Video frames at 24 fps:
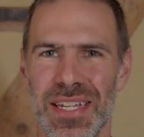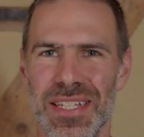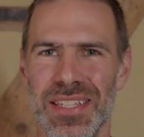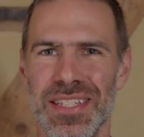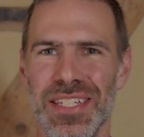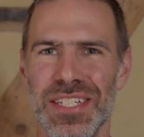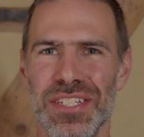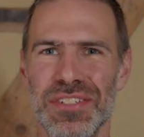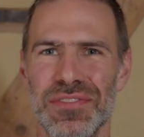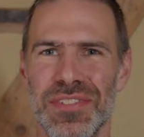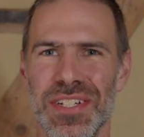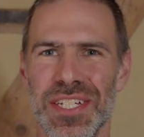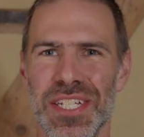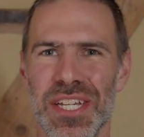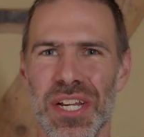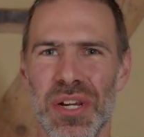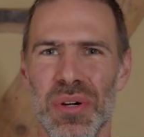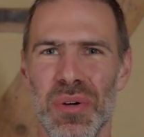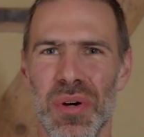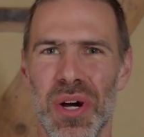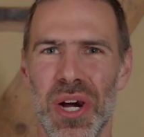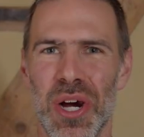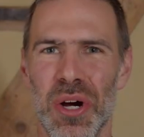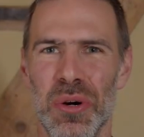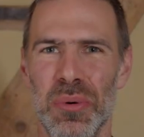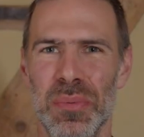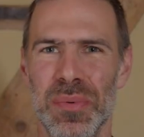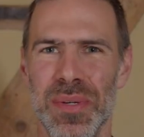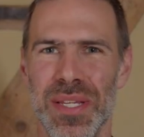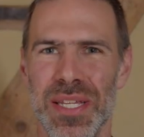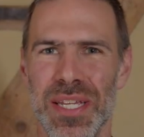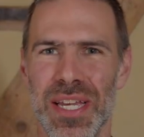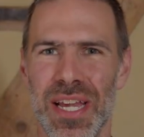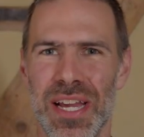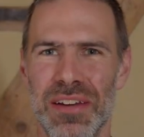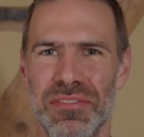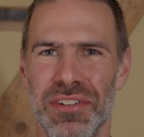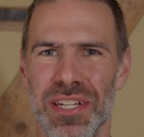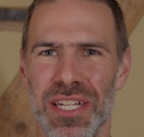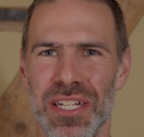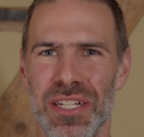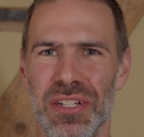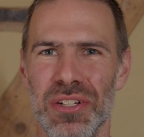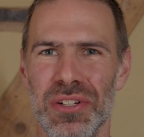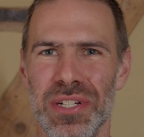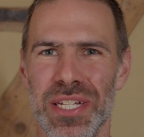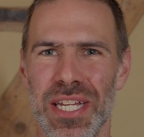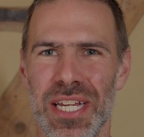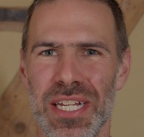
this video I'll be having a look